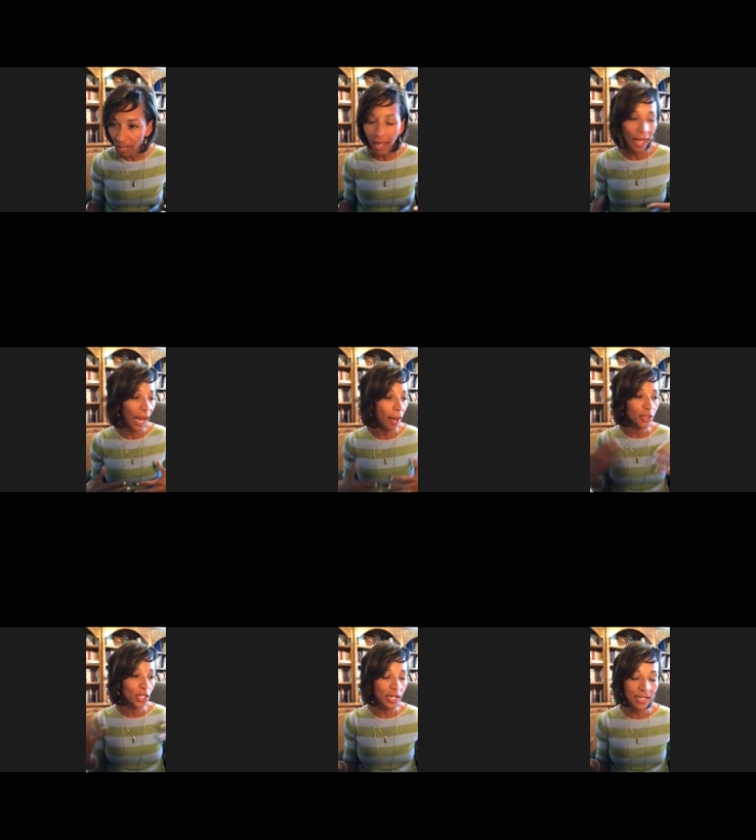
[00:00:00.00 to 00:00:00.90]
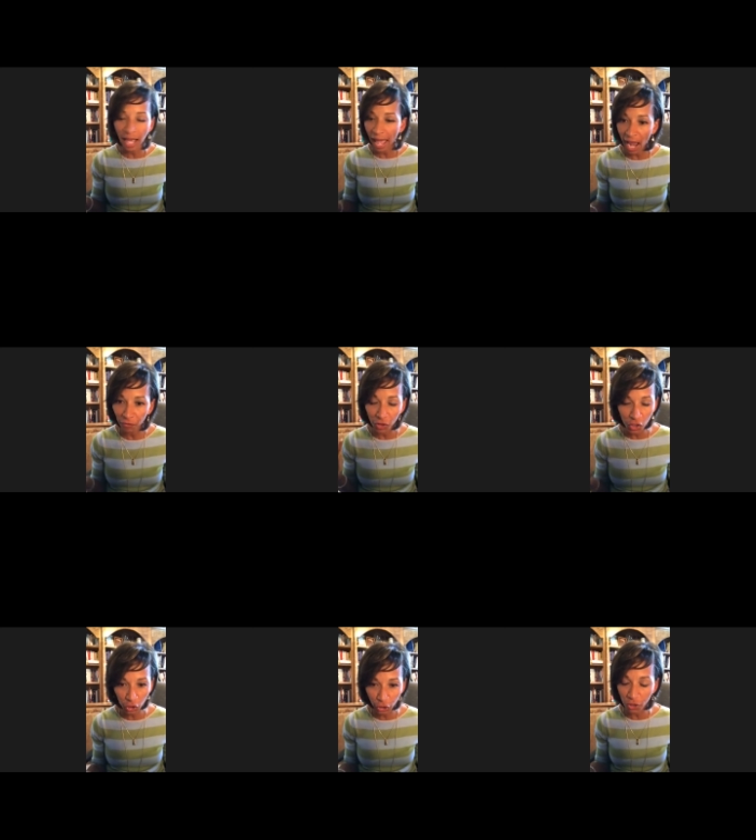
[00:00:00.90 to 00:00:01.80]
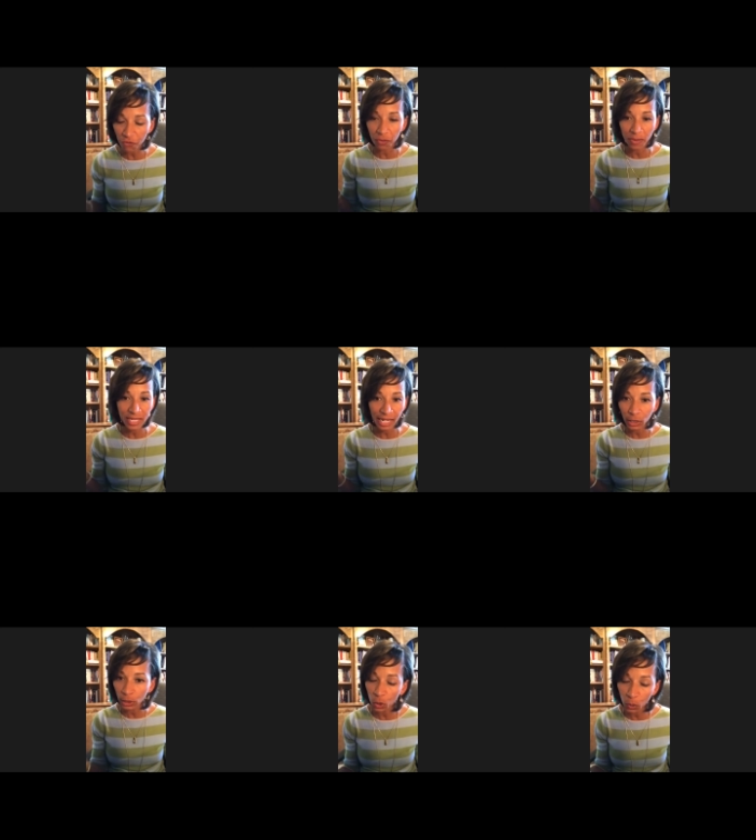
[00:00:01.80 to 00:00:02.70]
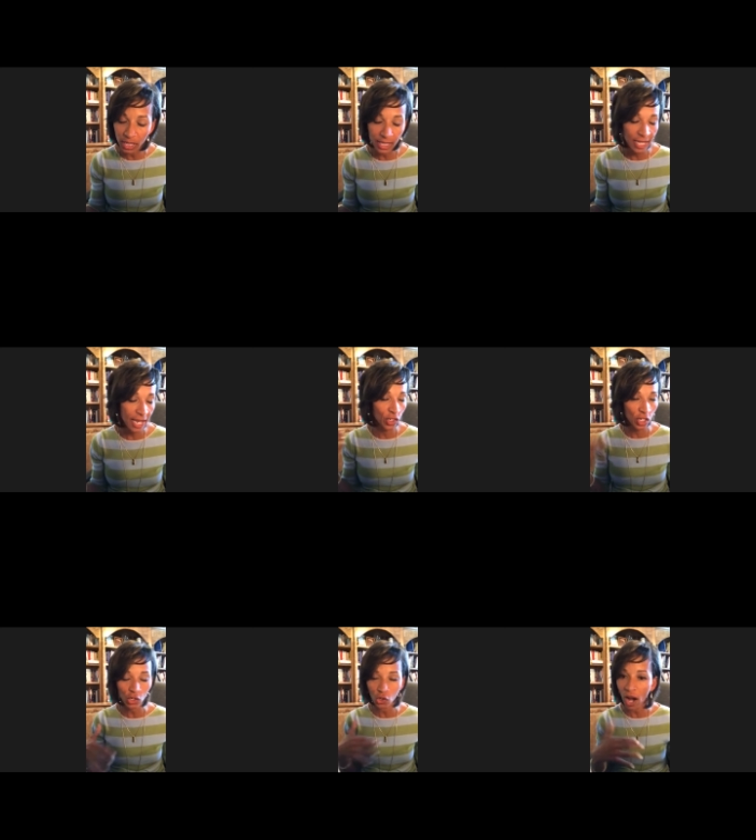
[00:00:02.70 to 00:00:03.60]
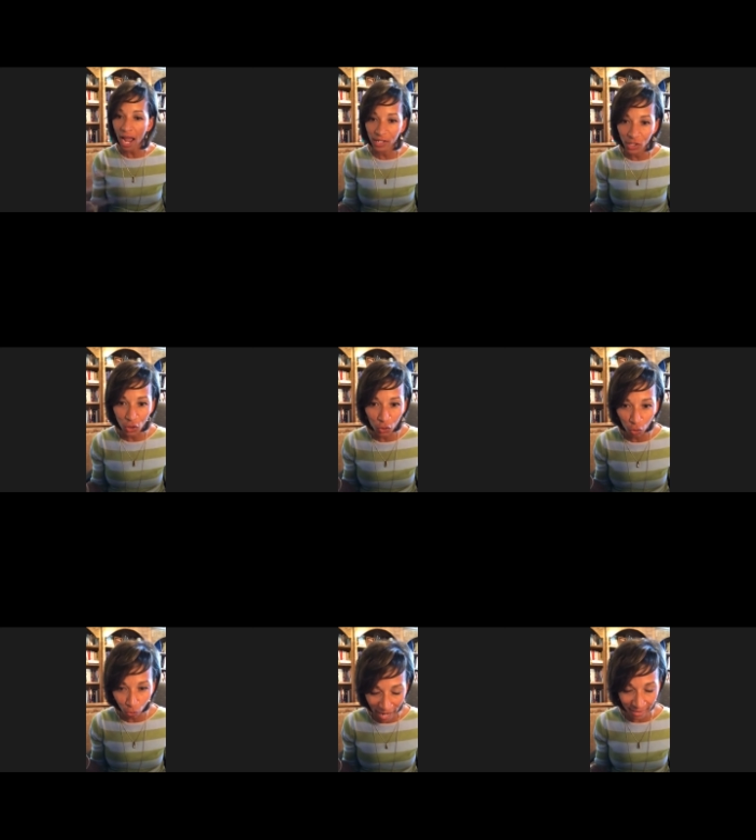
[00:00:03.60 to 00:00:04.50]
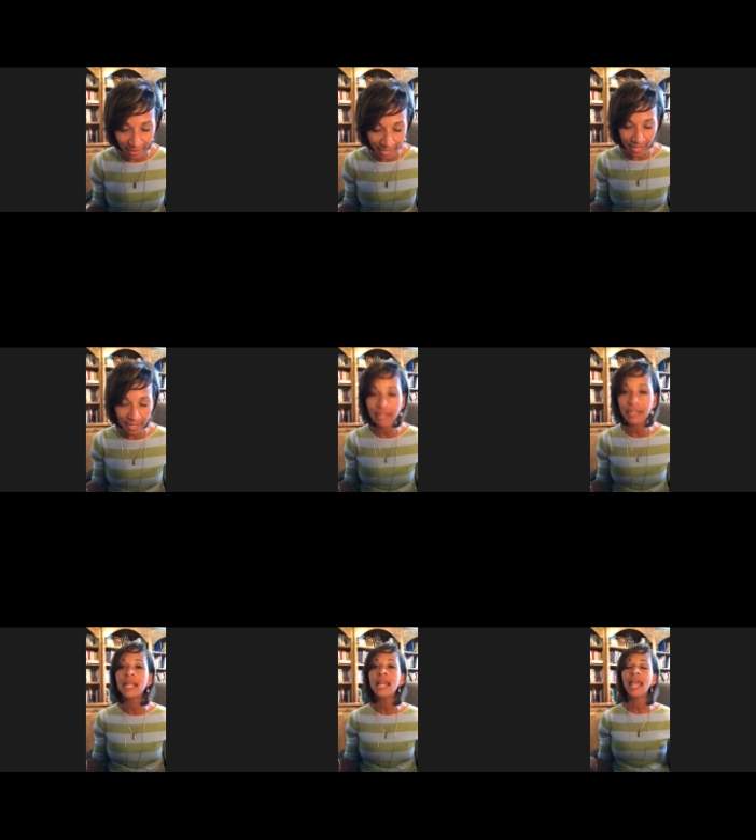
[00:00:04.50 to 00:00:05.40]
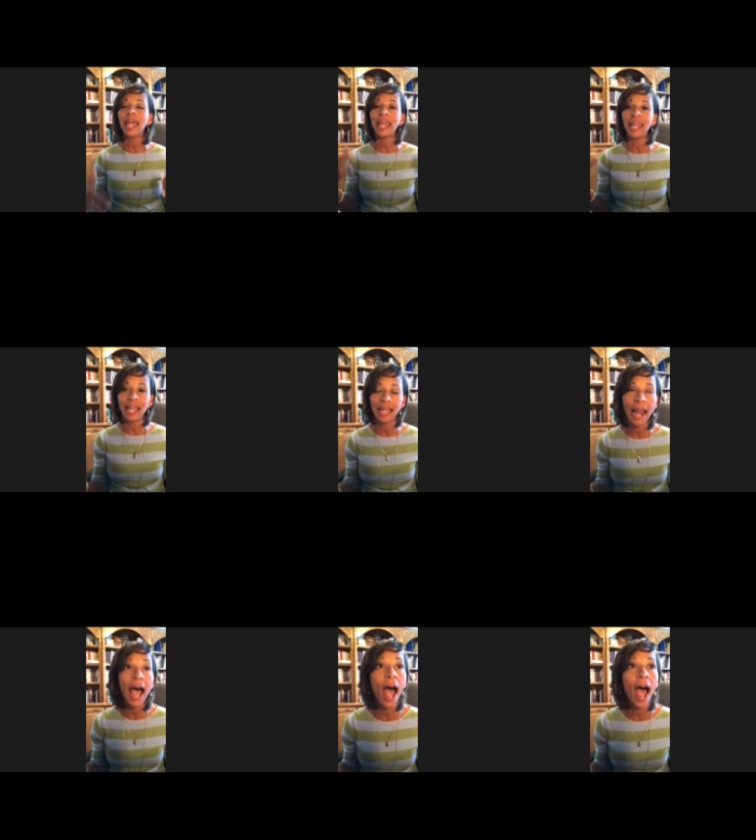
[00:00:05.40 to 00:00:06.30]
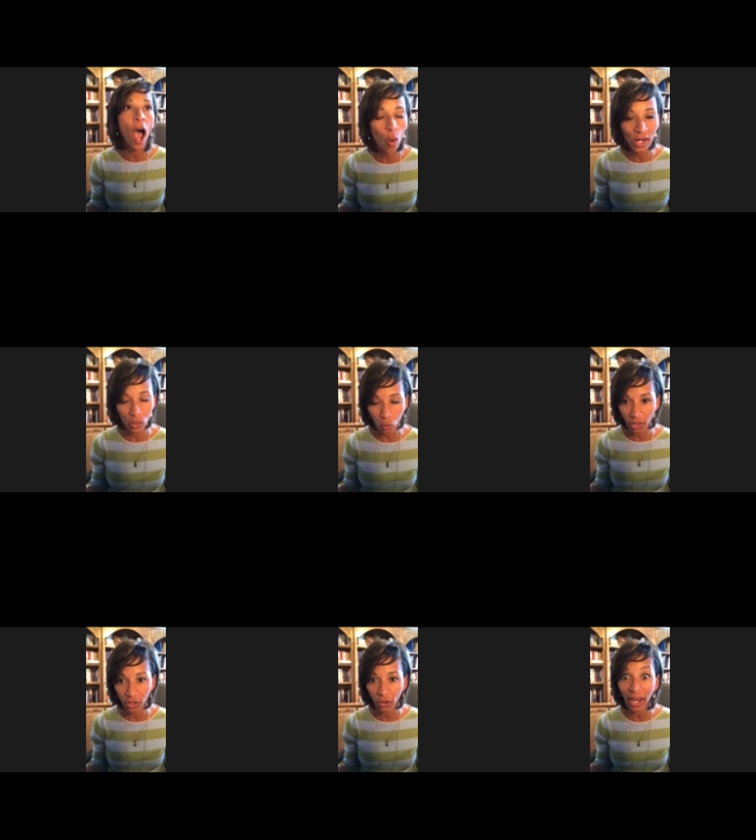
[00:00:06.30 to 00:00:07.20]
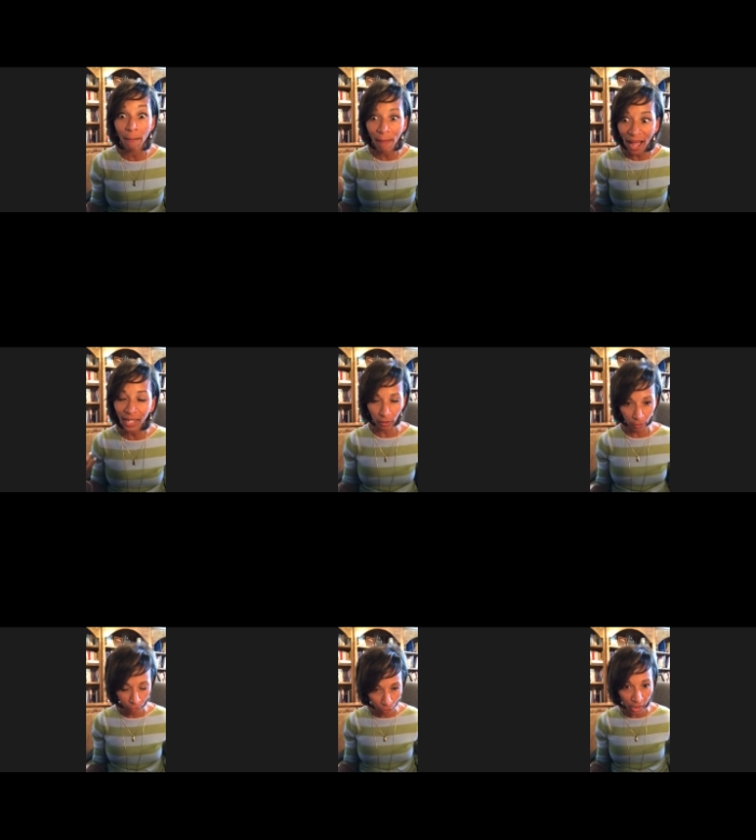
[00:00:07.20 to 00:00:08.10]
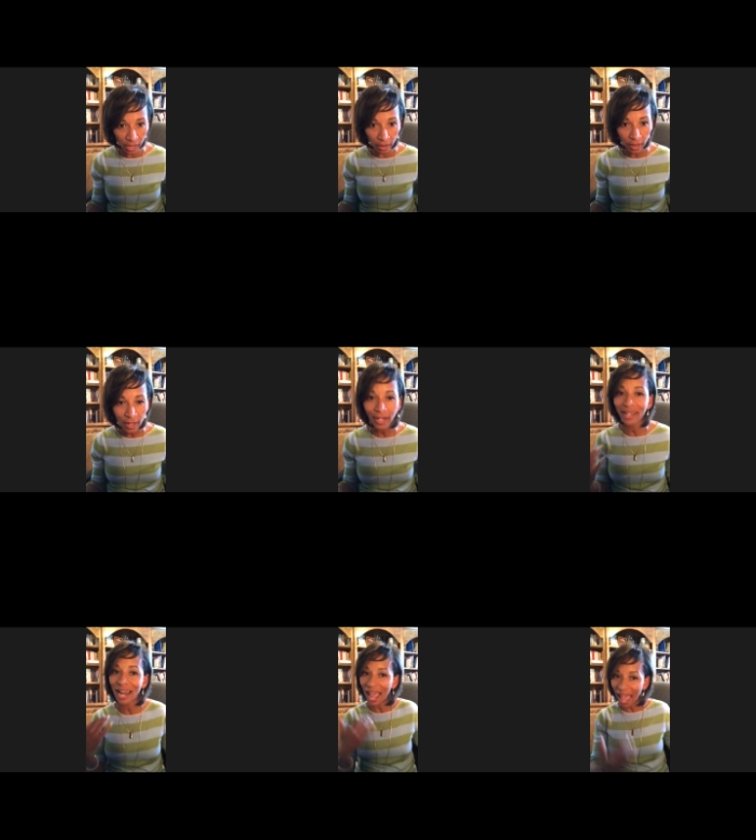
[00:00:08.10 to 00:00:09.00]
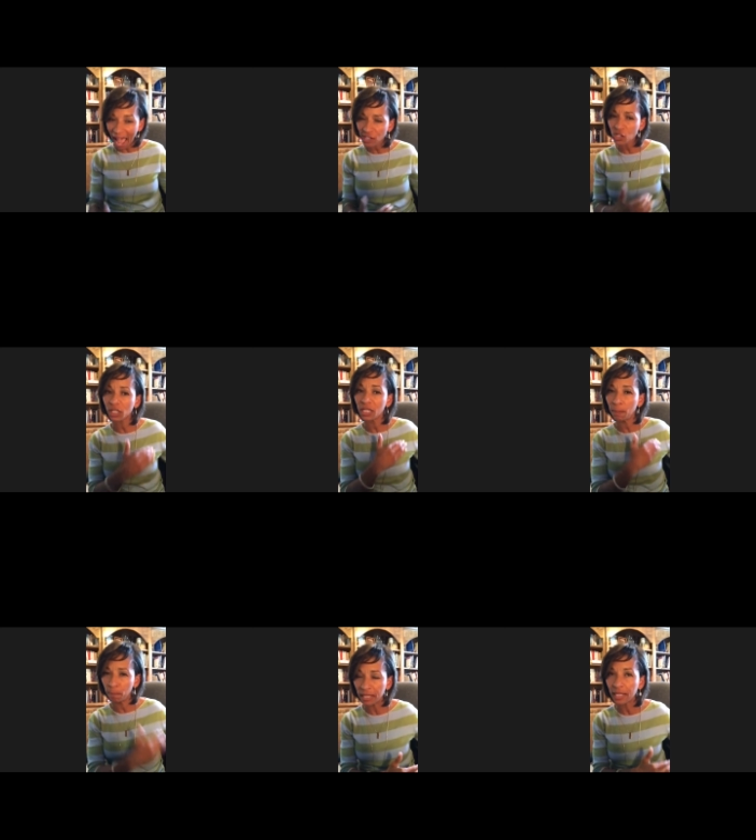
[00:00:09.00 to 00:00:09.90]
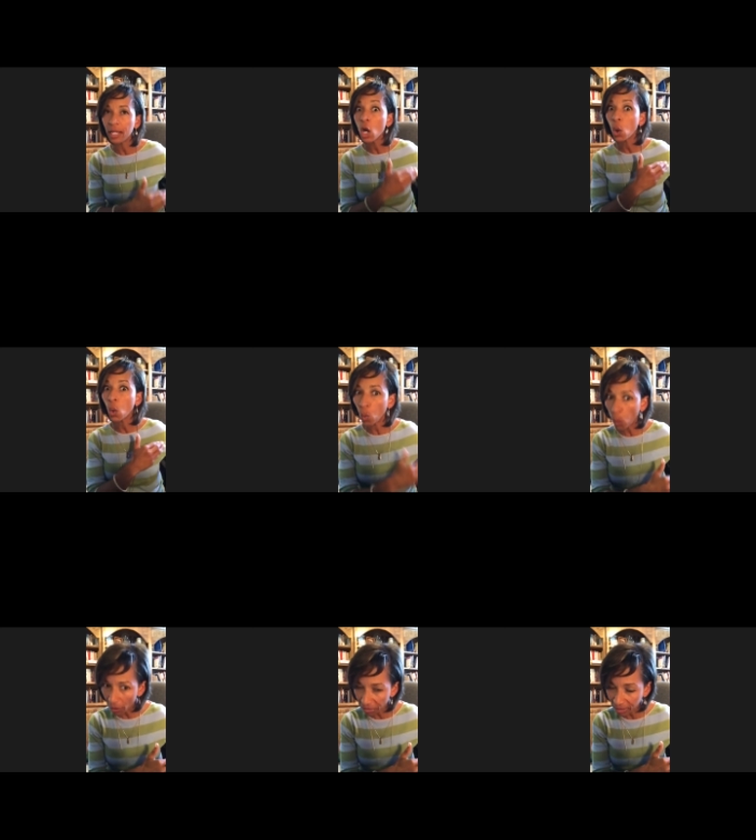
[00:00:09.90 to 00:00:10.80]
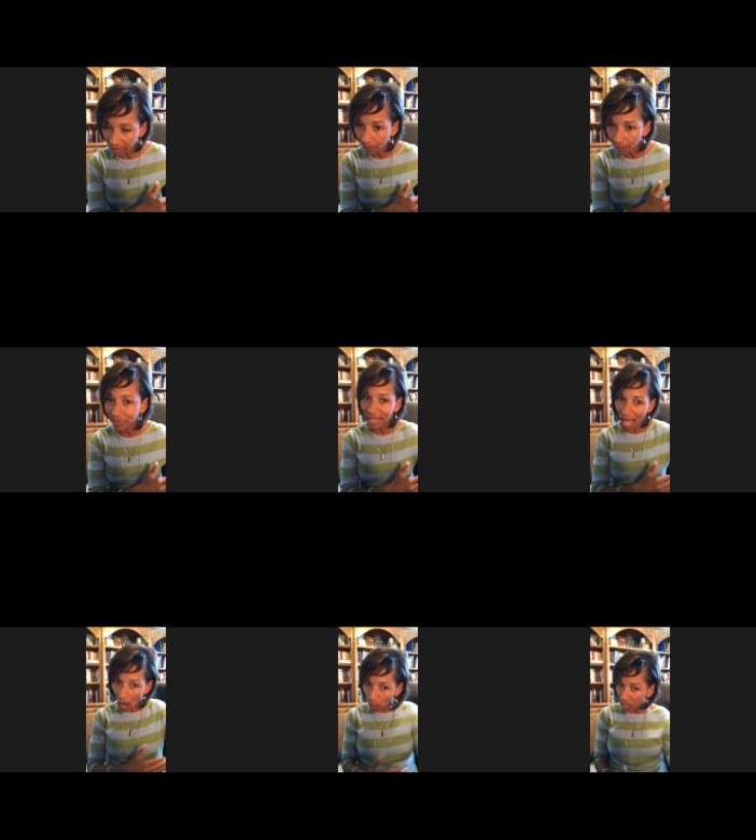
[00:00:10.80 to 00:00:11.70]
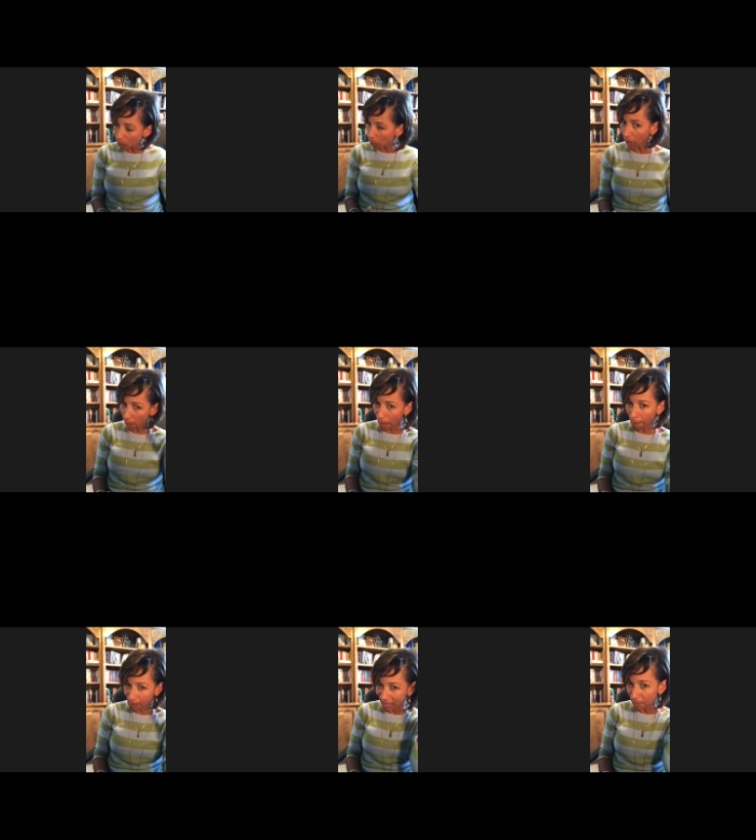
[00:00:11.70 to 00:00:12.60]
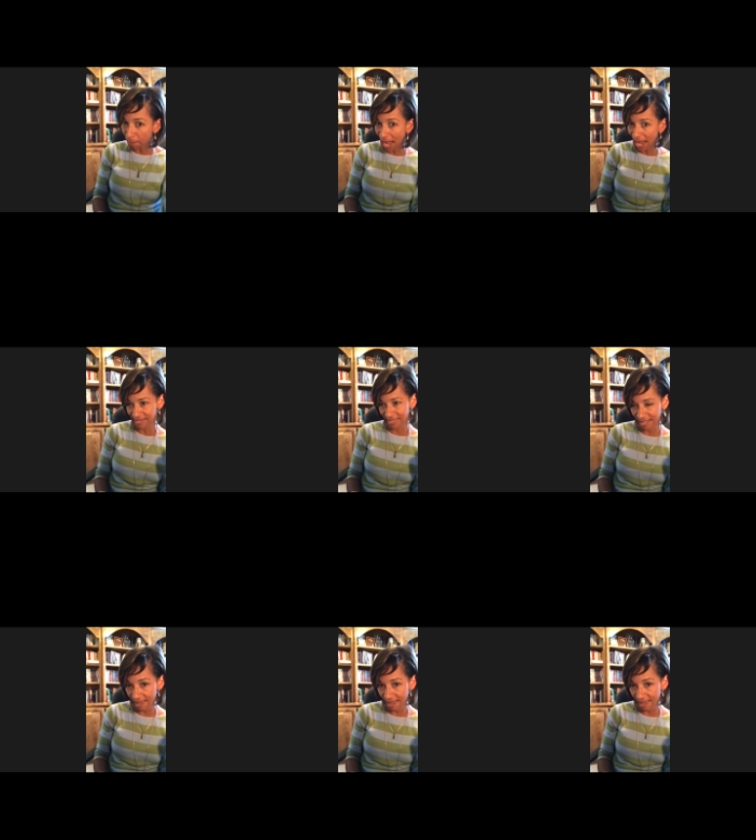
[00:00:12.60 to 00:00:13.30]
And I'm just the average girl from St. Louis that just tried to do the right things. And I always wonder, am I included? Could I actually be wealthy? That was part of my money mindset.